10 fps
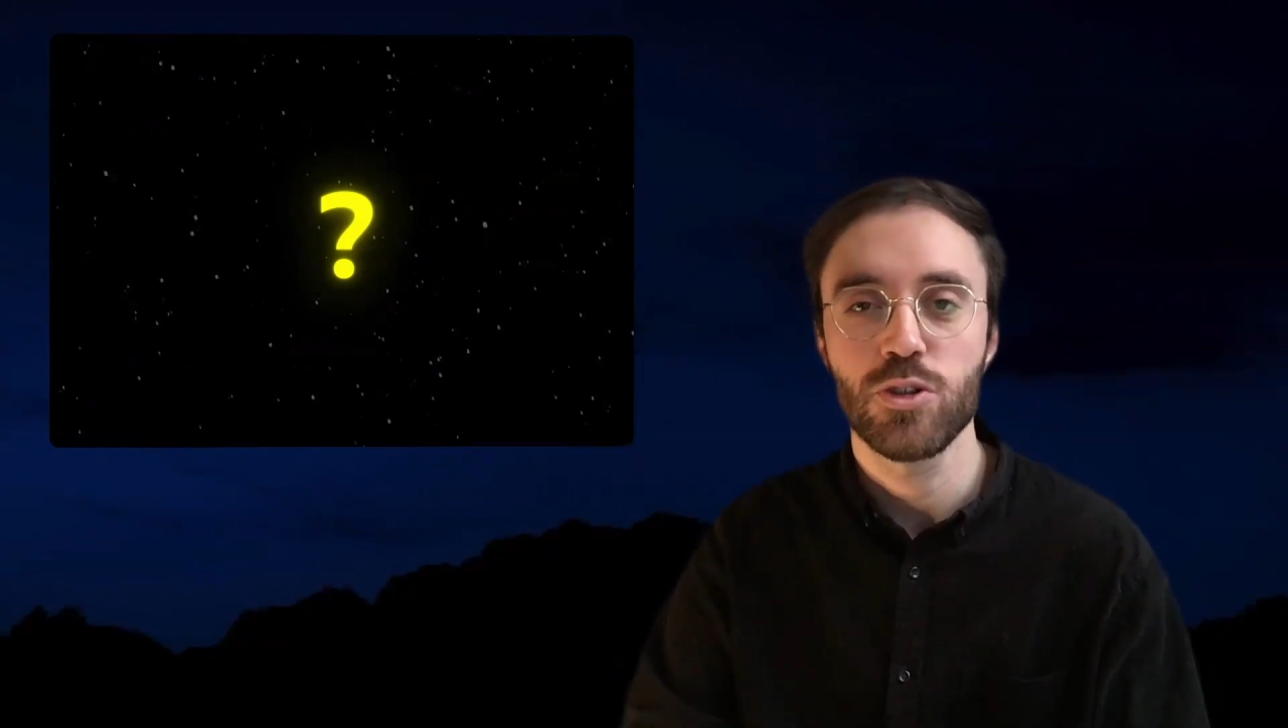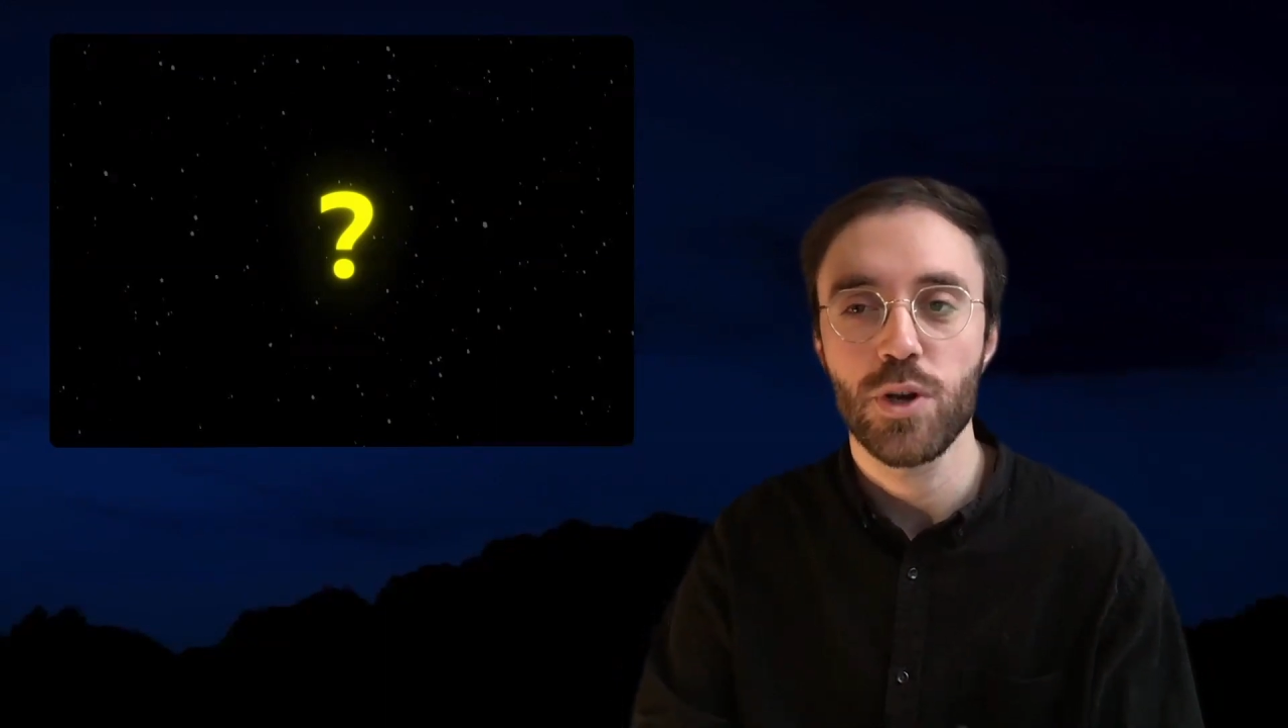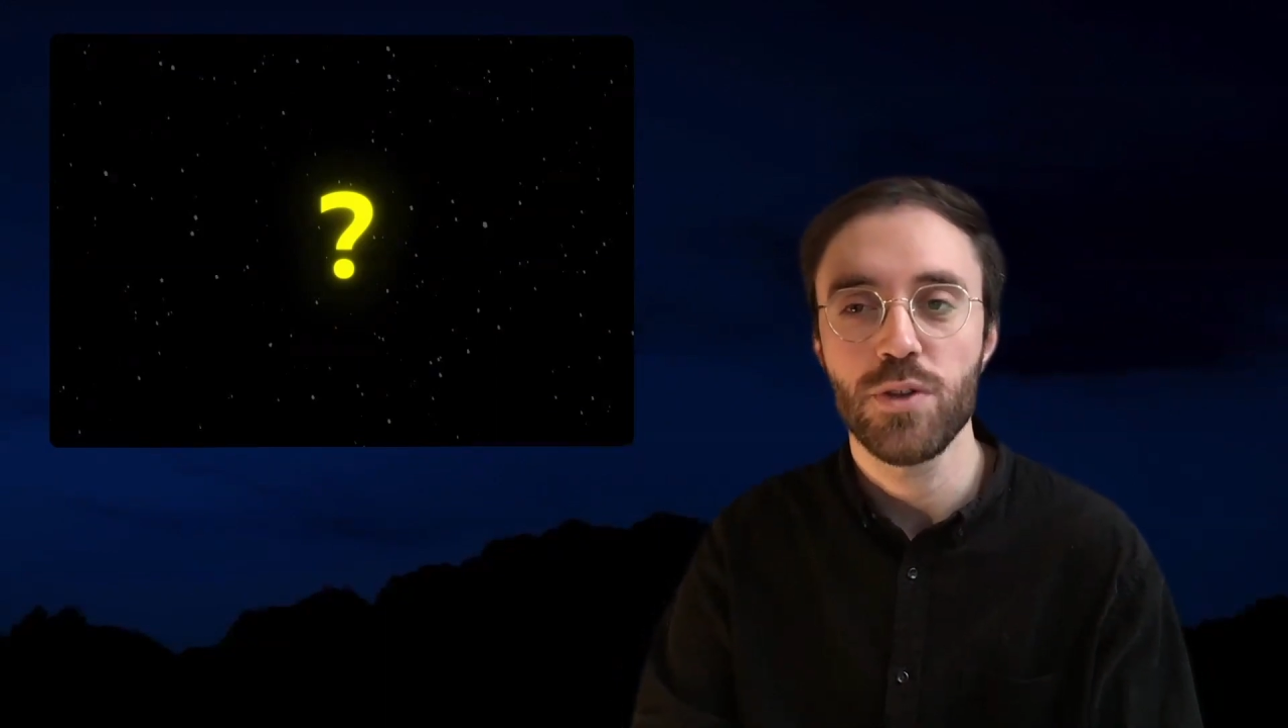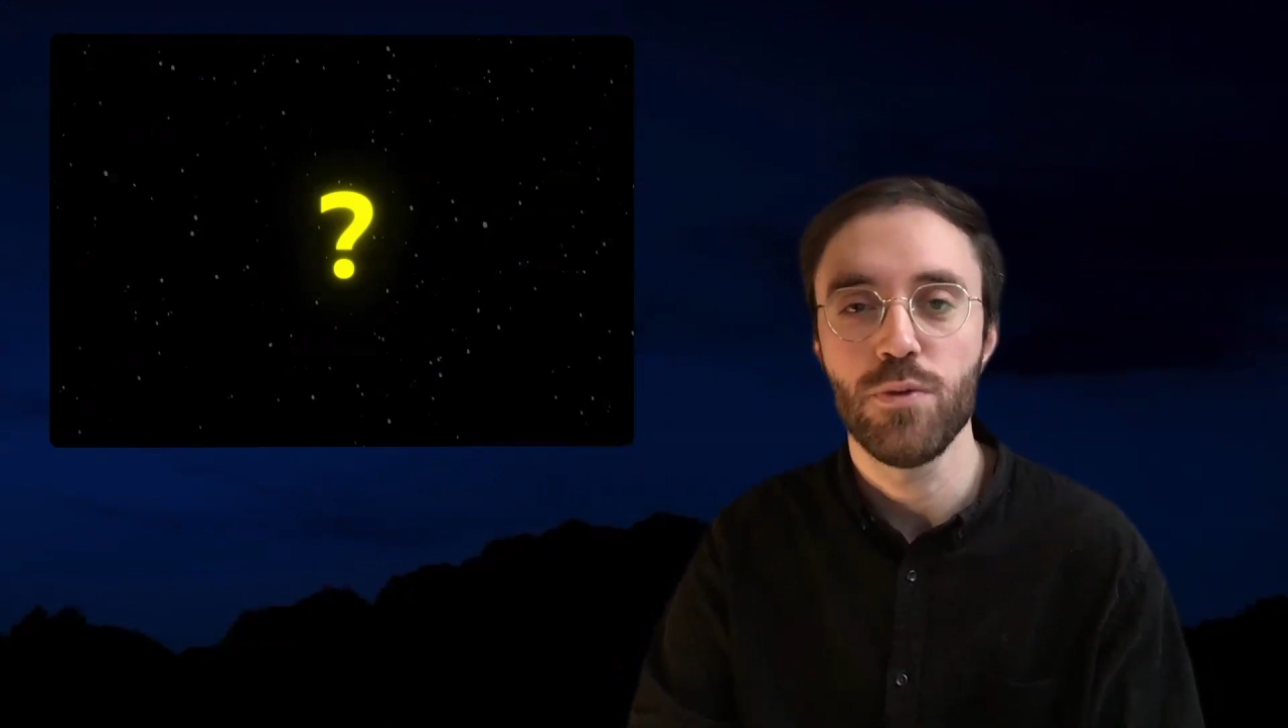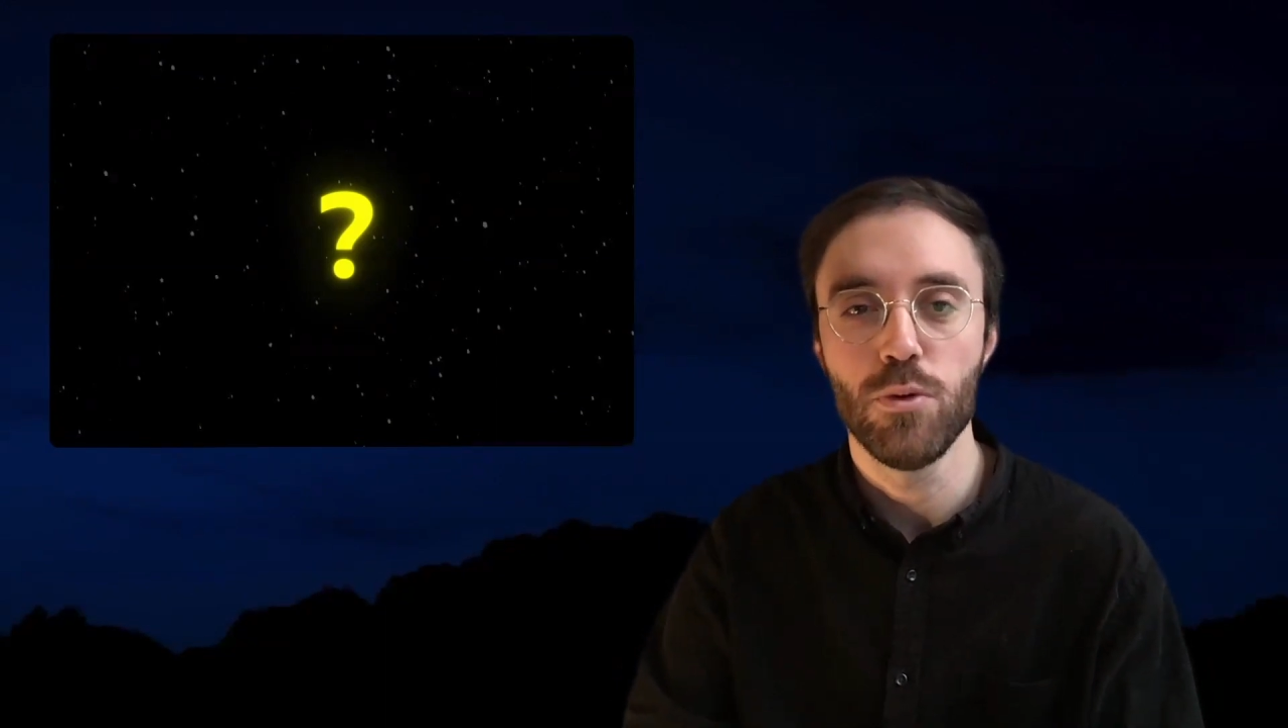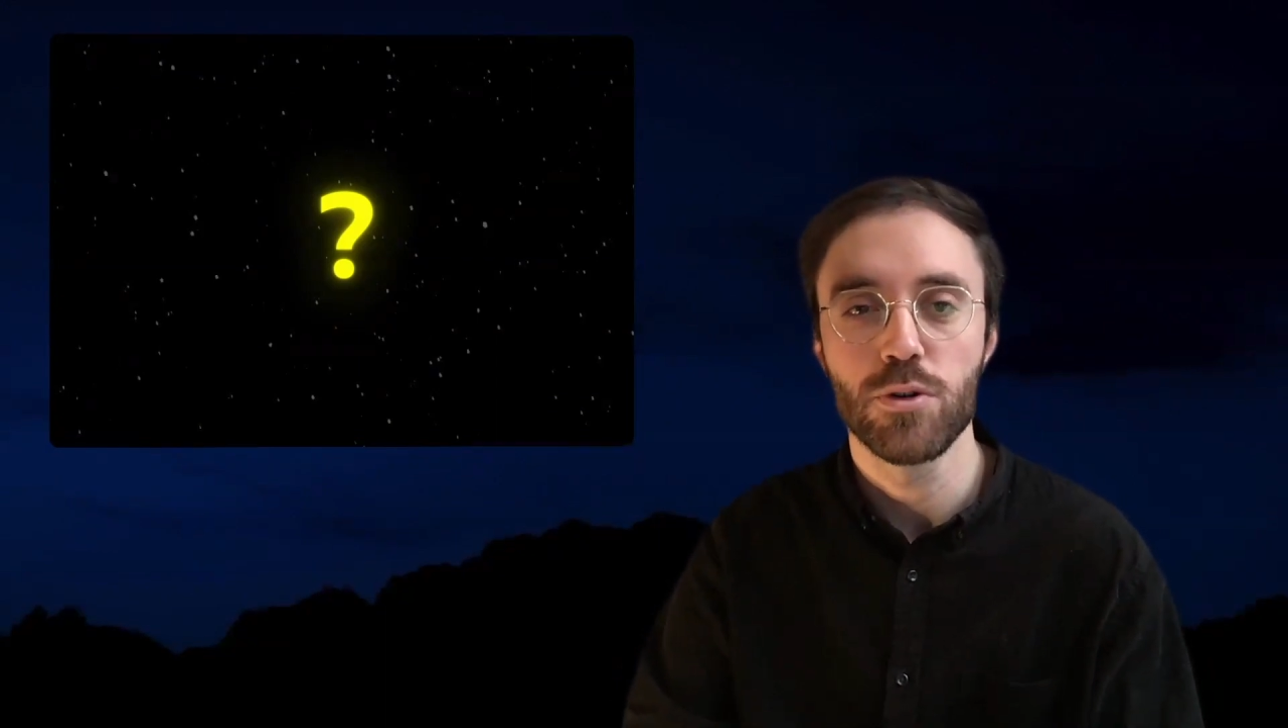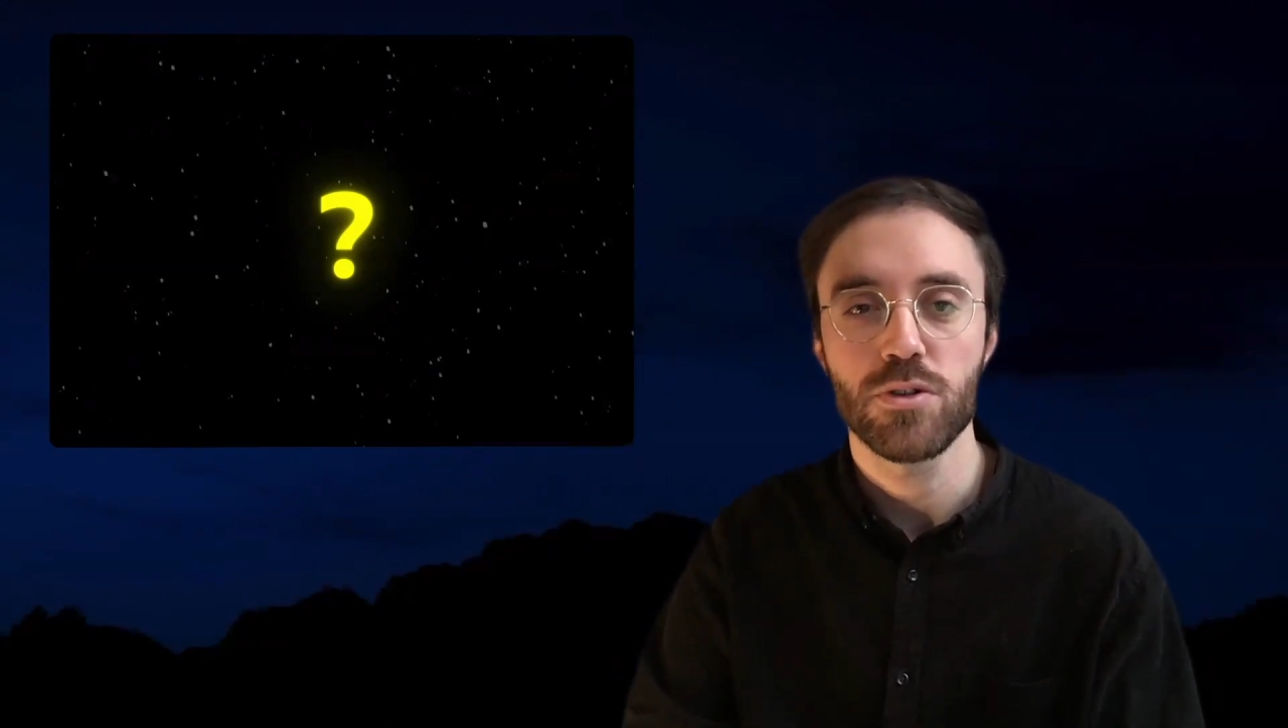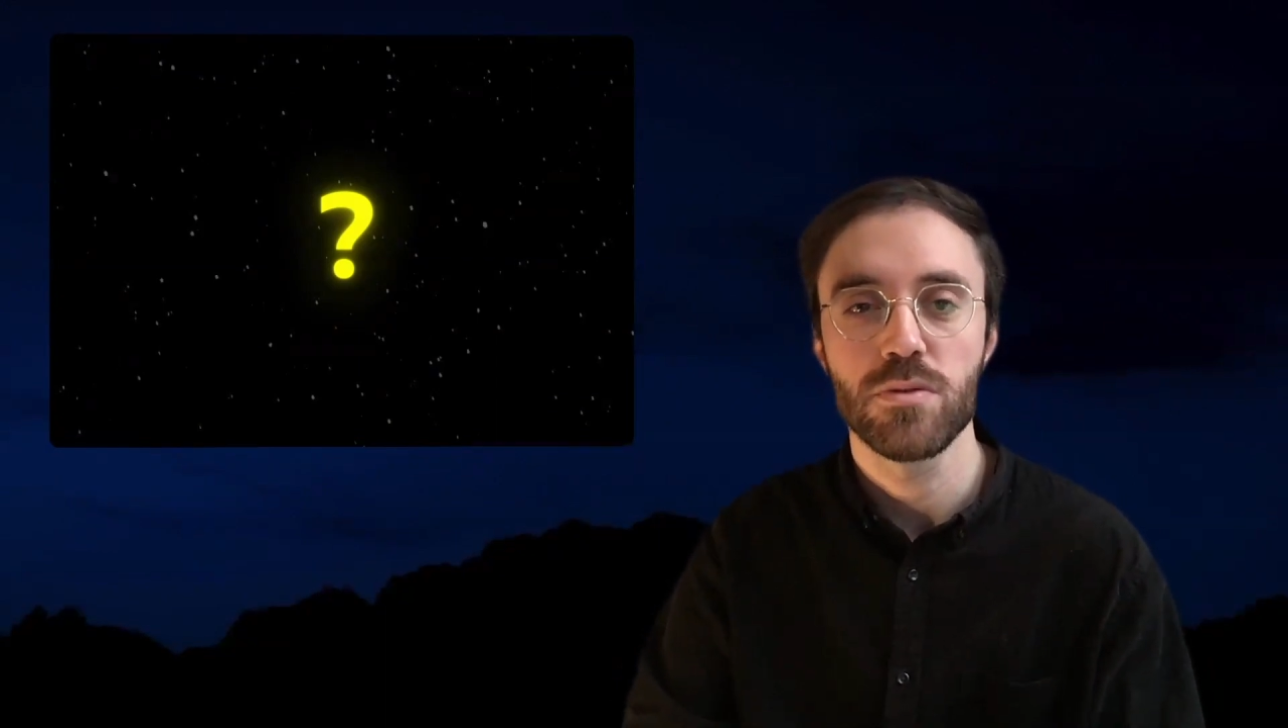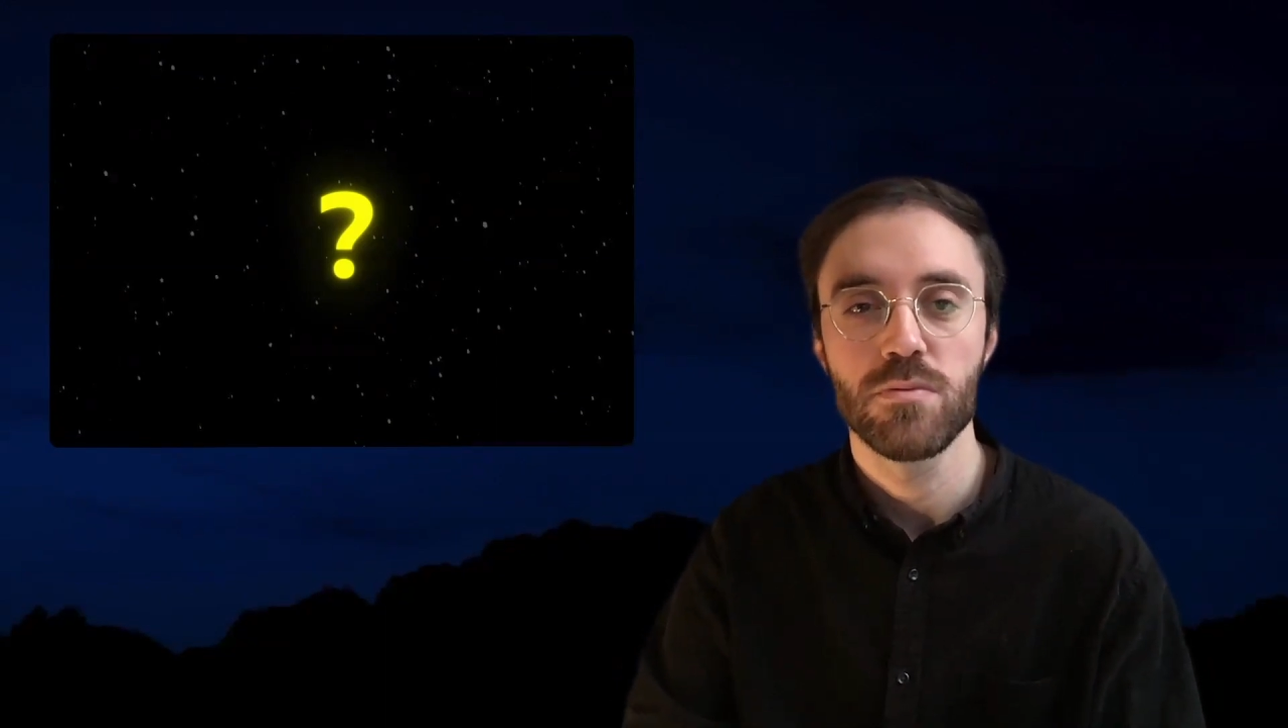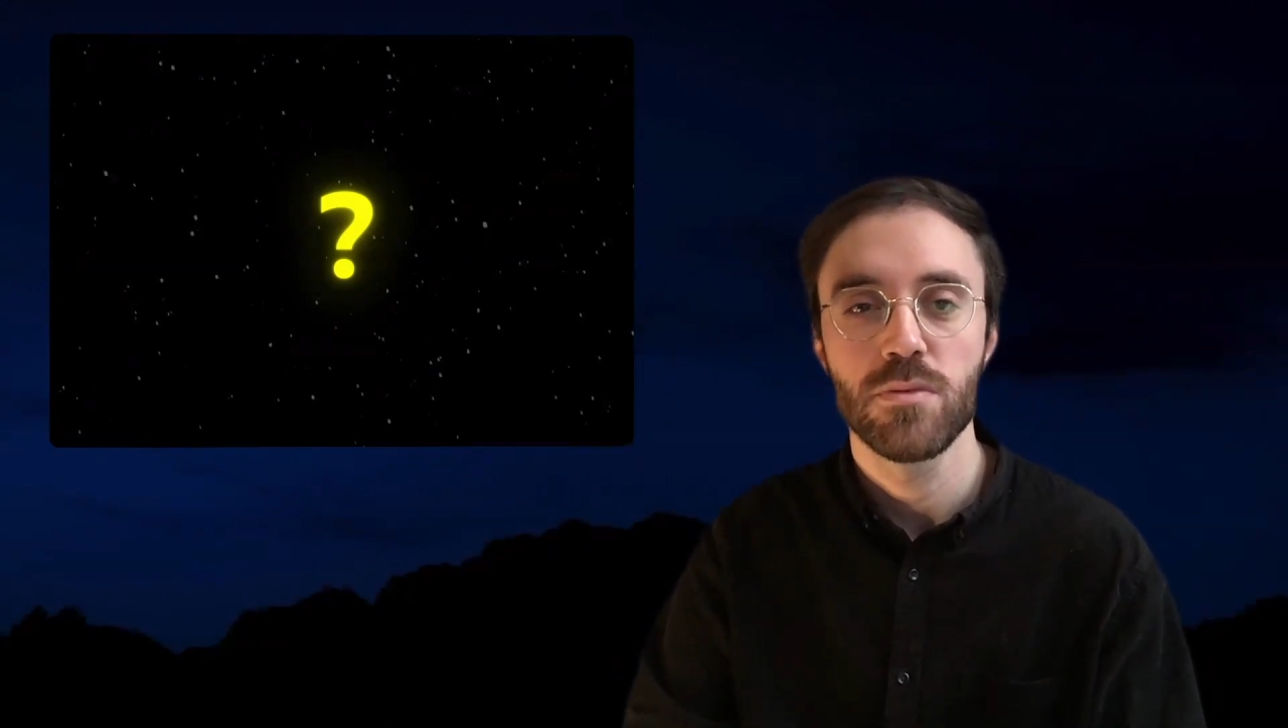straightforward.